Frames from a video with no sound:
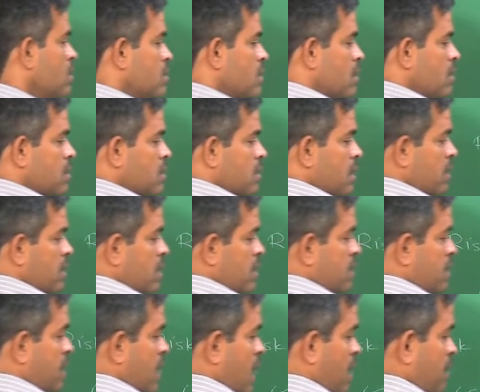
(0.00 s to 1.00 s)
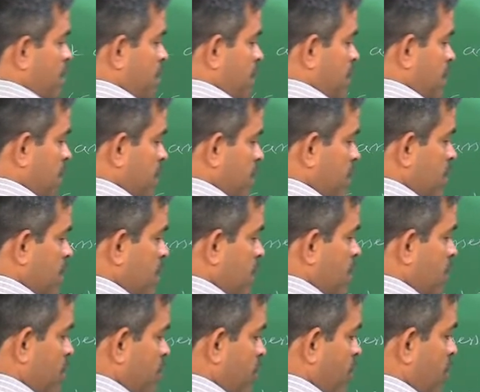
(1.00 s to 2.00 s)
the risk index can be
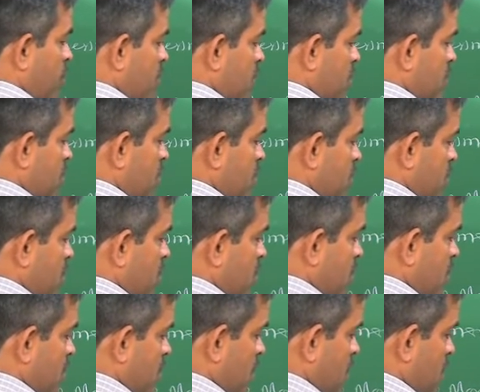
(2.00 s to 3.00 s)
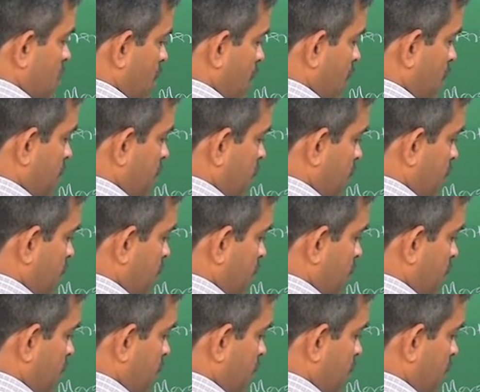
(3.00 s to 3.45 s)
positive, can